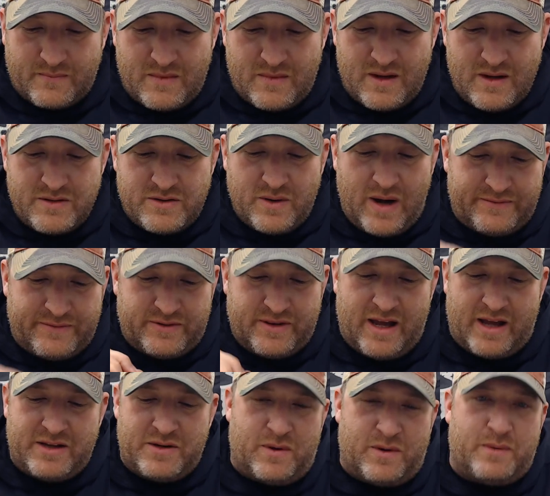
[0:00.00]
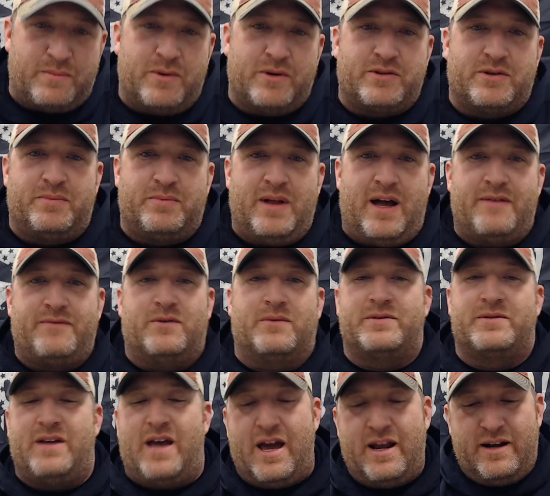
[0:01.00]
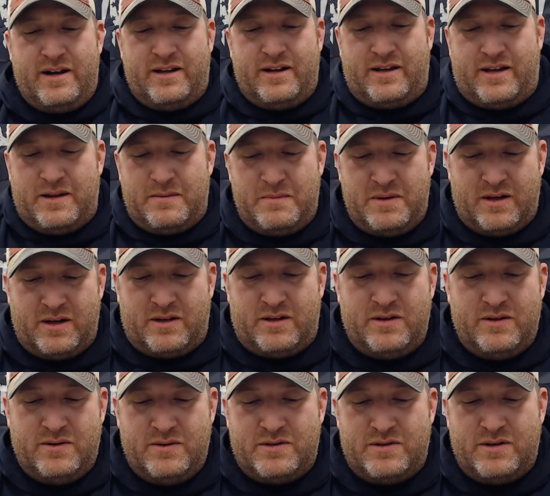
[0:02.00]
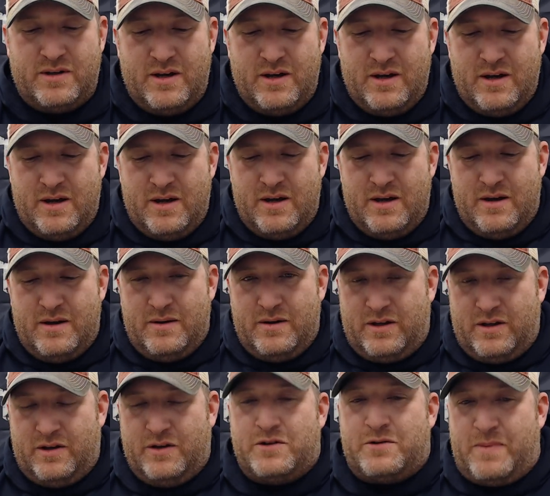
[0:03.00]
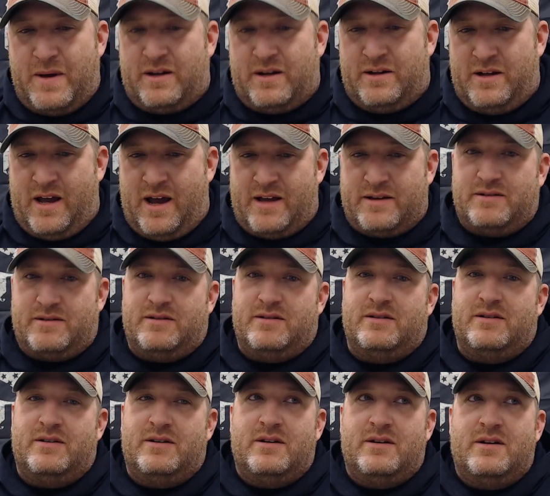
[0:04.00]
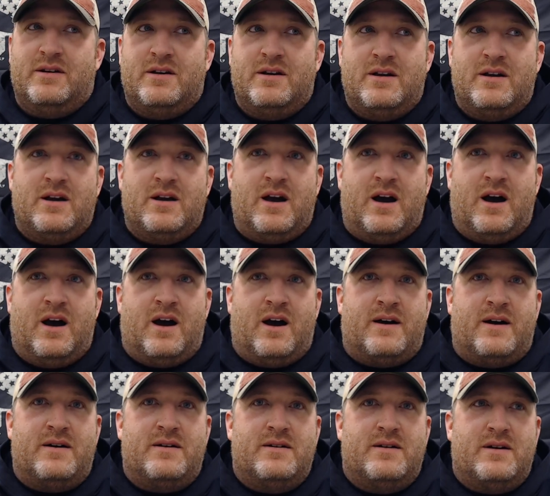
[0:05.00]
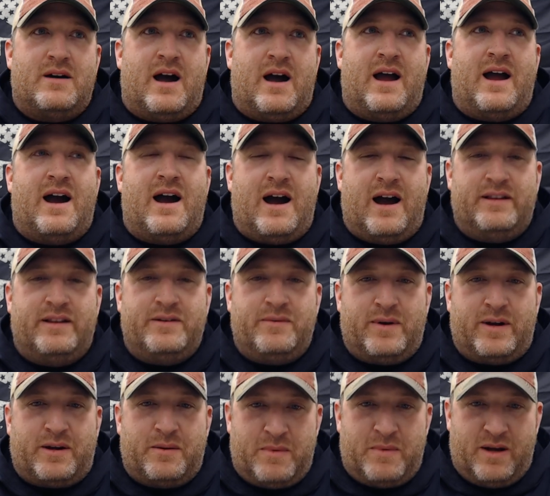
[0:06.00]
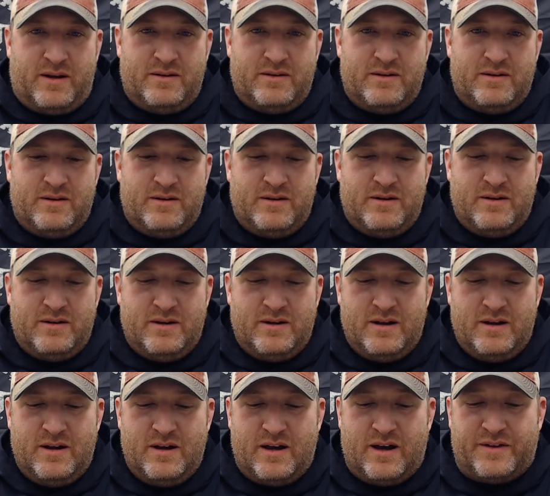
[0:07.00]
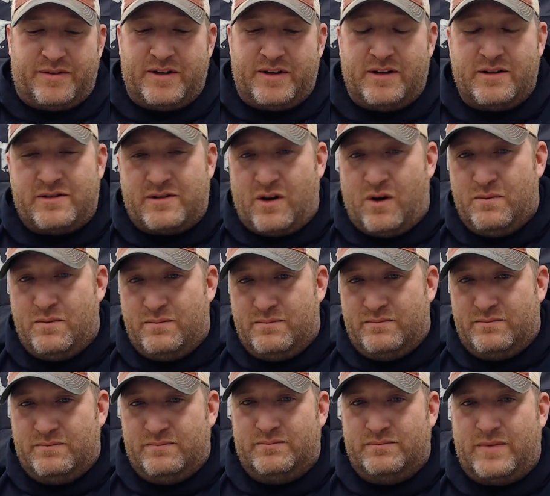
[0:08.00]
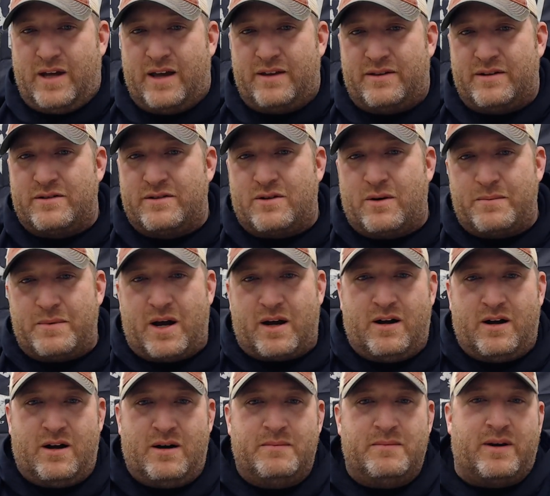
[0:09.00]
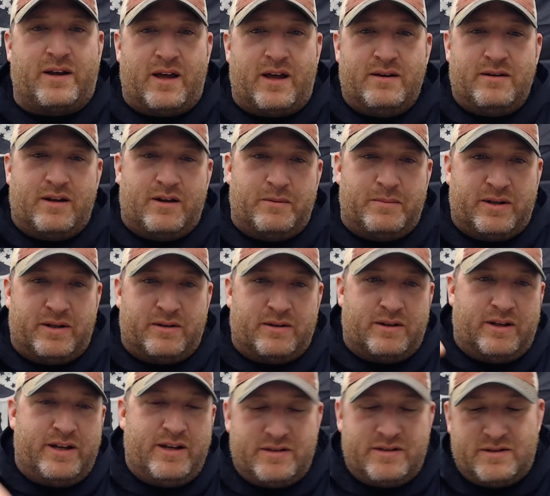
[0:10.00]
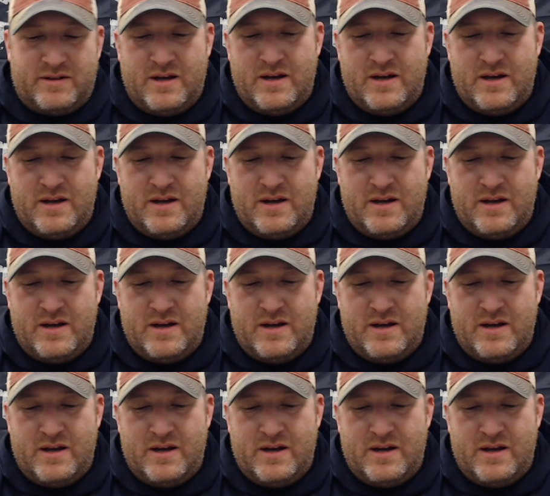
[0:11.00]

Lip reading: So after that, you want to push your platforms. Editing can be a huge pain in the ass. I highly recommend Athenoscope. Okay, athenoscope.com. Again, it'll be in the links.